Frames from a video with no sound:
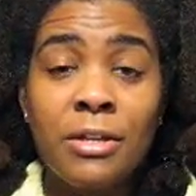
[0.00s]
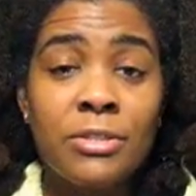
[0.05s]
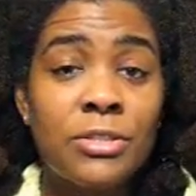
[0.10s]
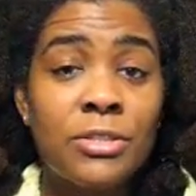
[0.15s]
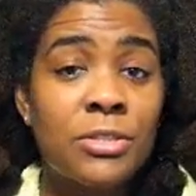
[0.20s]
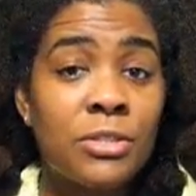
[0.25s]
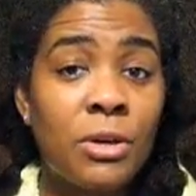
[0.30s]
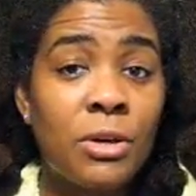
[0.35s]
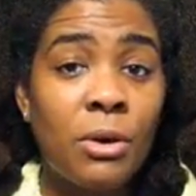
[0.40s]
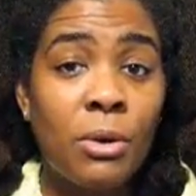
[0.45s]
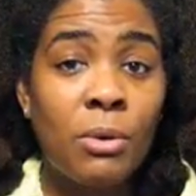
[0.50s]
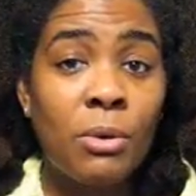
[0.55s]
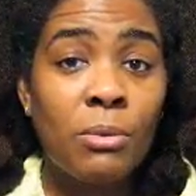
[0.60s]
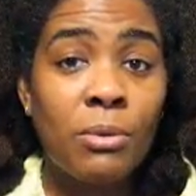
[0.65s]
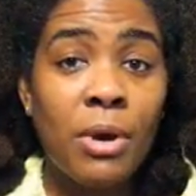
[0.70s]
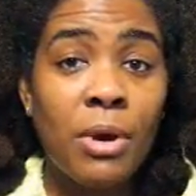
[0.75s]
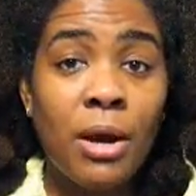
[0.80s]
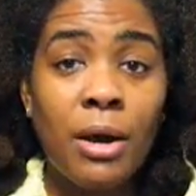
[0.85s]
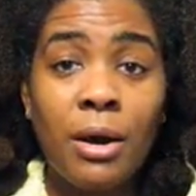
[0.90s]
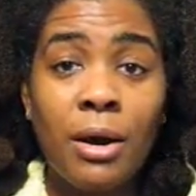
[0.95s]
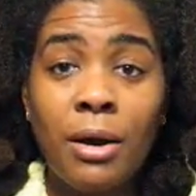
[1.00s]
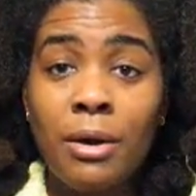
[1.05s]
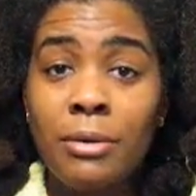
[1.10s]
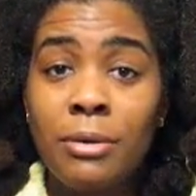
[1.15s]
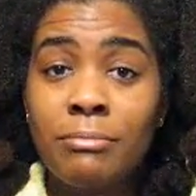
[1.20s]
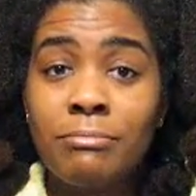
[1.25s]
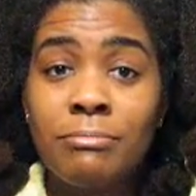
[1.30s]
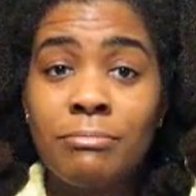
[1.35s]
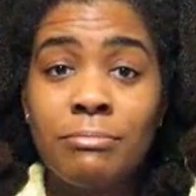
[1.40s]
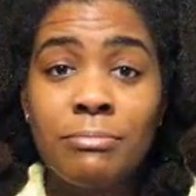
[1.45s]
So
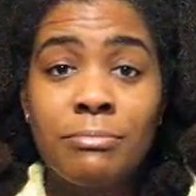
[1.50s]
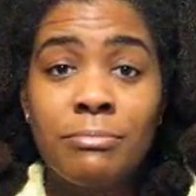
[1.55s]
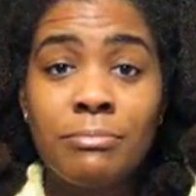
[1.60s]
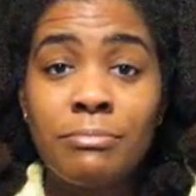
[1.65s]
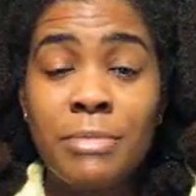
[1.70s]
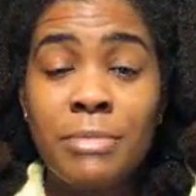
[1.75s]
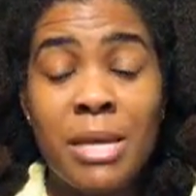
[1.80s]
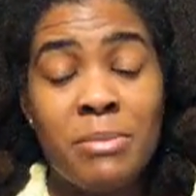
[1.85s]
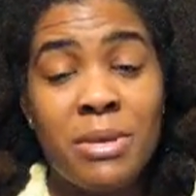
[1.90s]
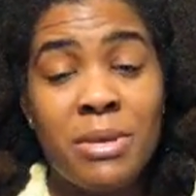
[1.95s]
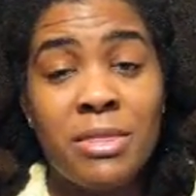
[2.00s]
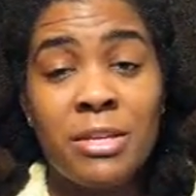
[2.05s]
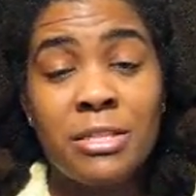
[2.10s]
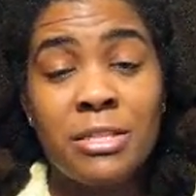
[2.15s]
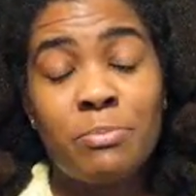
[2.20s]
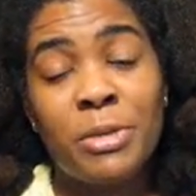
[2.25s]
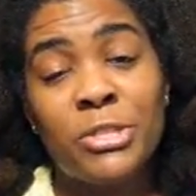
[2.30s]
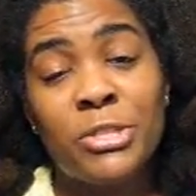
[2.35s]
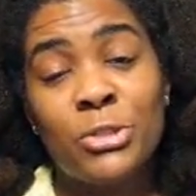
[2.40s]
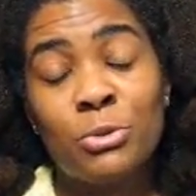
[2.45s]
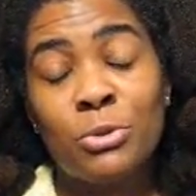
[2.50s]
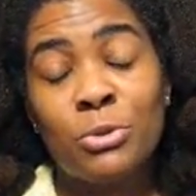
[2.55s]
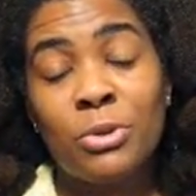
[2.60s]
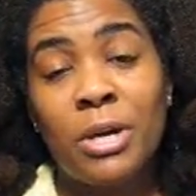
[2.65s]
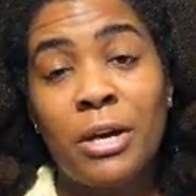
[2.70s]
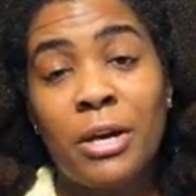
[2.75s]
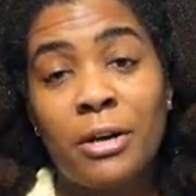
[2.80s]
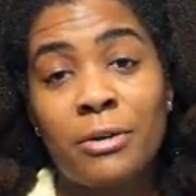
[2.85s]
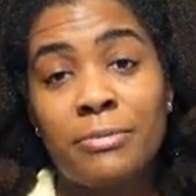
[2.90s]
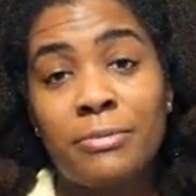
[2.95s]
maybe this picture
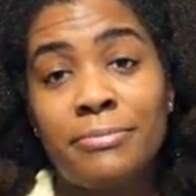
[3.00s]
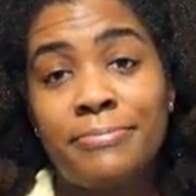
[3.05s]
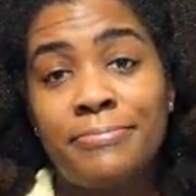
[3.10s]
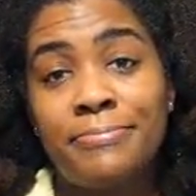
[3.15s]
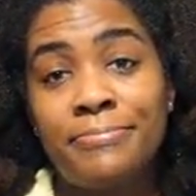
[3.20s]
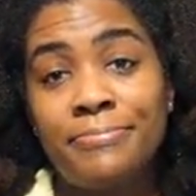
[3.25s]
will help.